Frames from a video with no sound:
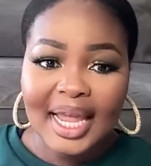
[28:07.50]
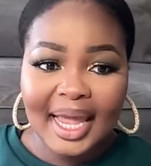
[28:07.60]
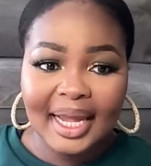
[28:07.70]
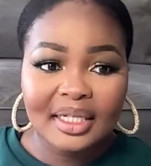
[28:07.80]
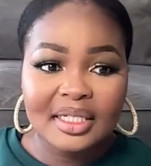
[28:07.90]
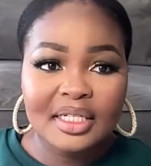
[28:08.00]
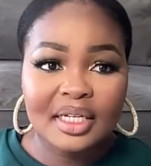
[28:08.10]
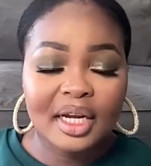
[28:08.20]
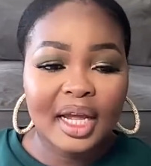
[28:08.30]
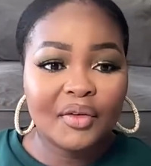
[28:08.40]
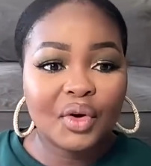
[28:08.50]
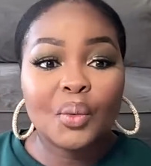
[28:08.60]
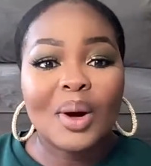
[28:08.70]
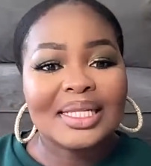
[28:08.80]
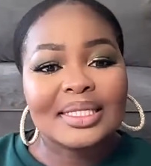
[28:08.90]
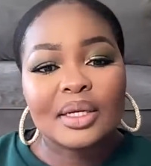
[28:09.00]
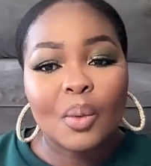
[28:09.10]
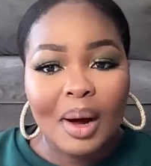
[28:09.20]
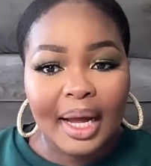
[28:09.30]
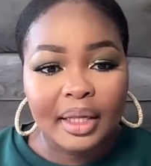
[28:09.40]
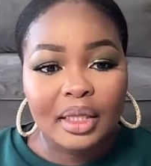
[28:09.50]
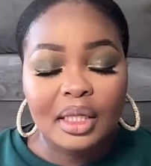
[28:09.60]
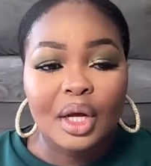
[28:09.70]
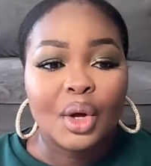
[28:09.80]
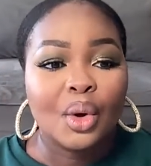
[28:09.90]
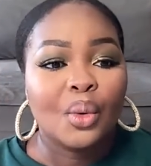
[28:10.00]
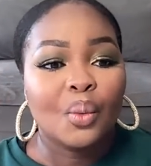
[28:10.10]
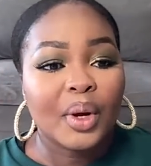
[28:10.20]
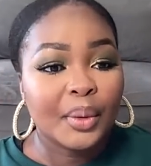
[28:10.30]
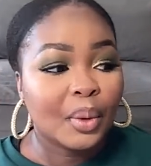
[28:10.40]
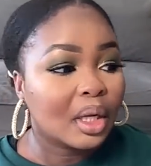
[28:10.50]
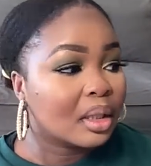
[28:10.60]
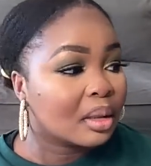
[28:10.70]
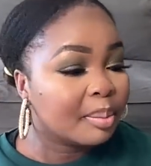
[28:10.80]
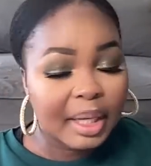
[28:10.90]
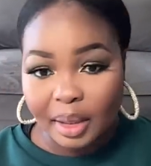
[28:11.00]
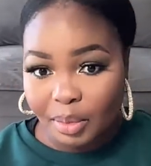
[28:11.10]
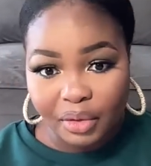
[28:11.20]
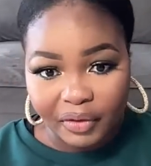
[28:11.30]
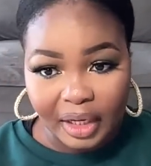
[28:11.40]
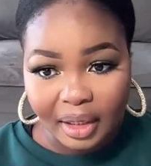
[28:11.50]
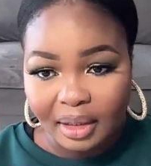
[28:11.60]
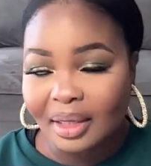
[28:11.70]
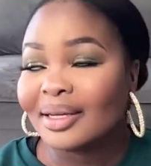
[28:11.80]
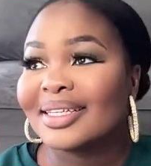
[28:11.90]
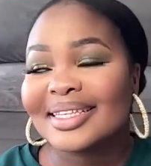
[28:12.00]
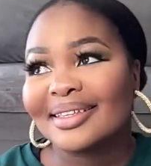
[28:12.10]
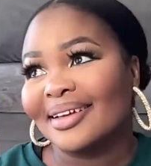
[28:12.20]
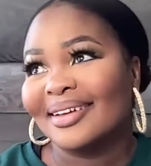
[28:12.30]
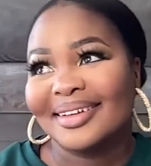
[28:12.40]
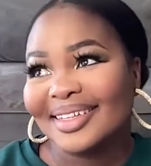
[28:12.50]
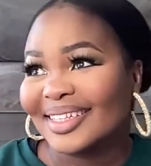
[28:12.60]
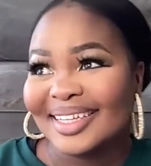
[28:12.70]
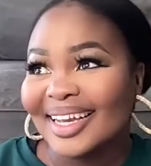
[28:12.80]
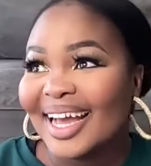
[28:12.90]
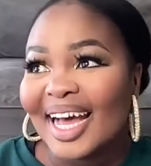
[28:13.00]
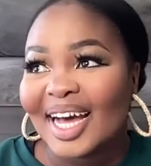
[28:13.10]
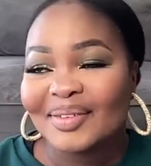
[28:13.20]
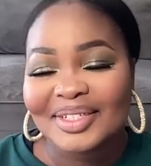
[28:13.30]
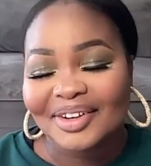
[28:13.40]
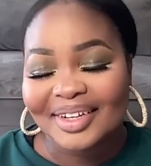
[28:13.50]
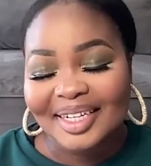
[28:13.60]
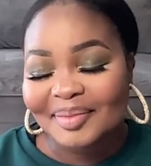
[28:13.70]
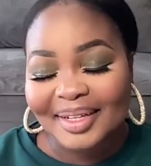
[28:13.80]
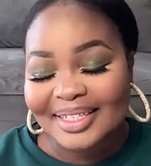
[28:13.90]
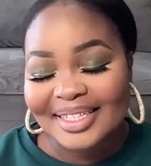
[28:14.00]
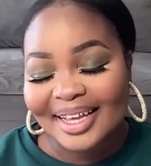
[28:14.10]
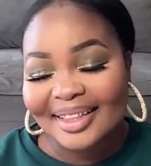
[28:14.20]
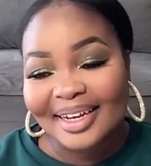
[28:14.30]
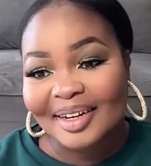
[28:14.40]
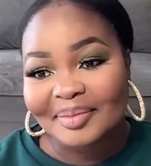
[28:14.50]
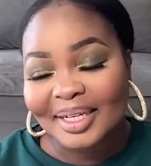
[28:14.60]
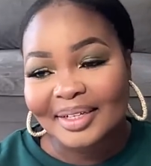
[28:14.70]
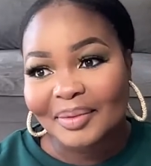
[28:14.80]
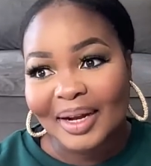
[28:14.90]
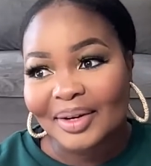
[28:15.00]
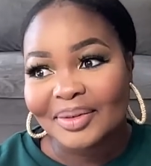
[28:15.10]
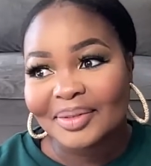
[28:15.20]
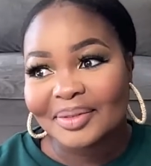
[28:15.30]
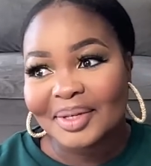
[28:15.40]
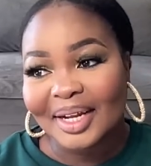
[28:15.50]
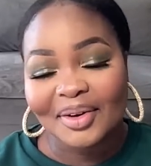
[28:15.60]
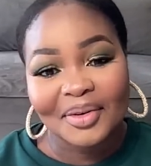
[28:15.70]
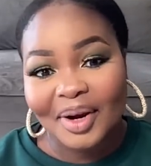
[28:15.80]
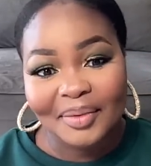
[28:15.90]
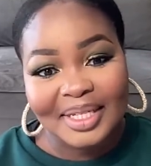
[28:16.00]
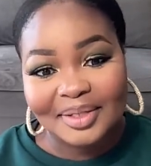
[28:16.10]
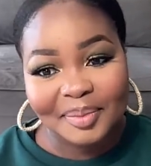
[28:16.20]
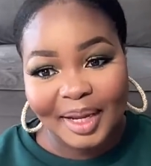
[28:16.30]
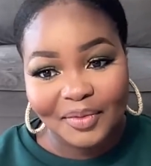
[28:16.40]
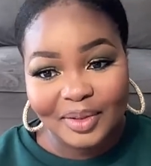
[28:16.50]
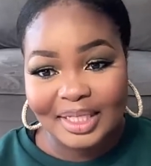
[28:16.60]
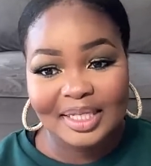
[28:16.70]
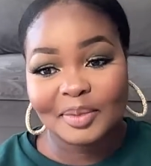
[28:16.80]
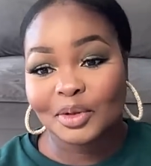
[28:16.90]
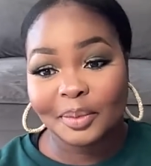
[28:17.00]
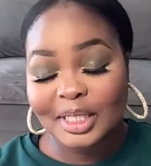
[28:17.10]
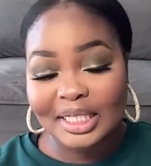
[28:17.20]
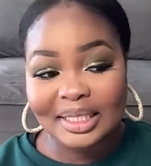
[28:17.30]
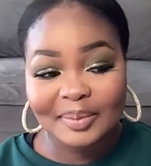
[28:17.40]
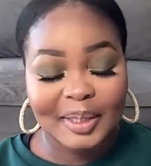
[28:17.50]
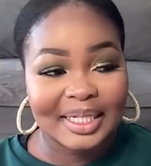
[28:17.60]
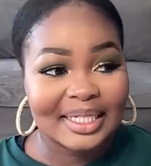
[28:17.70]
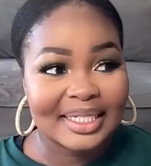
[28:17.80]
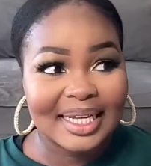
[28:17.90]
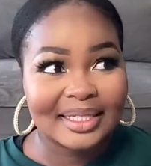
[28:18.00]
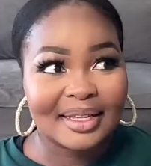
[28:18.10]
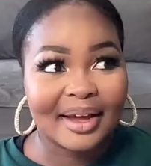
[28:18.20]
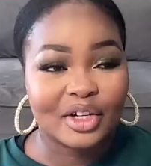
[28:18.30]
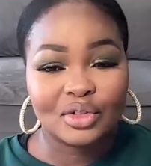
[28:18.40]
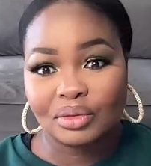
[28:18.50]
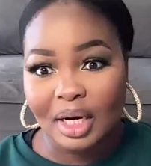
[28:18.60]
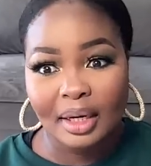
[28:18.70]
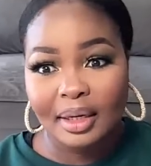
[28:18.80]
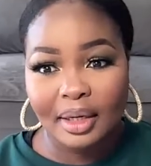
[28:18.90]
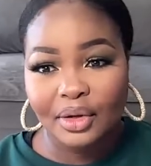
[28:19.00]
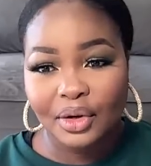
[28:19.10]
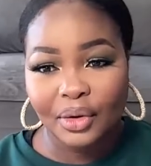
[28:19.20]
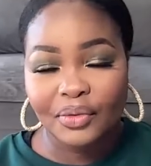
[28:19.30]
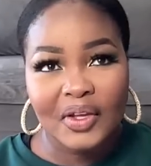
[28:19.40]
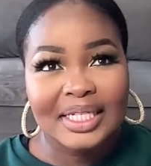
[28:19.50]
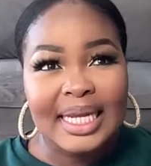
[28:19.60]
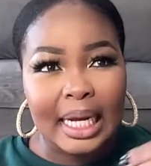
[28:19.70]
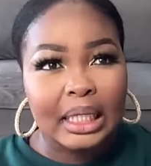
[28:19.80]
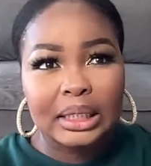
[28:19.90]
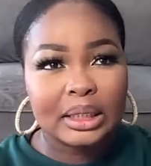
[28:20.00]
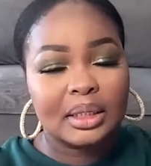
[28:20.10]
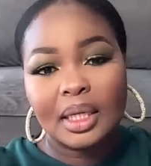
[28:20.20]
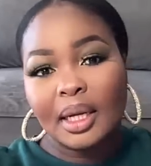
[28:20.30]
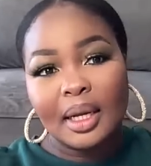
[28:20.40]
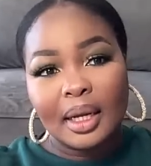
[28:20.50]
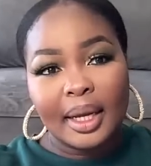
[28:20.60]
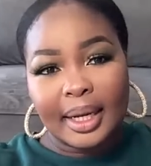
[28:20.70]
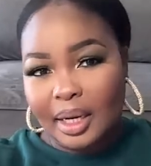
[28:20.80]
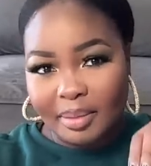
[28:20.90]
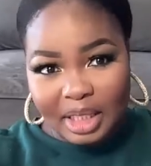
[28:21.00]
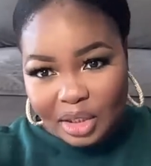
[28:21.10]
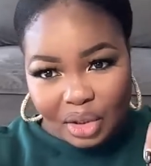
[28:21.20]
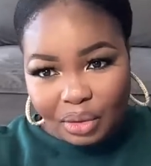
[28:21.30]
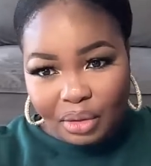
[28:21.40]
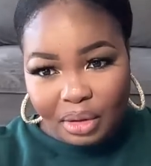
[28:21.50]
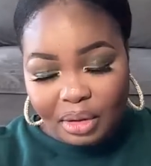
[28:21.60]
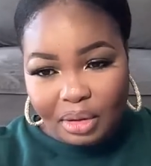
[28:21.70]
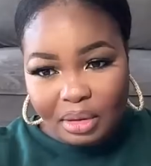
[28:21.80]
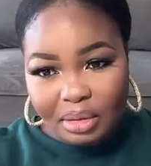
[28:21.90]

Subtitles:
And every once in a while, we will pick a movie. See, I was talking about this the other day. I'm like, wow, I don't know why we're still paying for these subscriptions, because it's like a drug. They dangle a coming soon.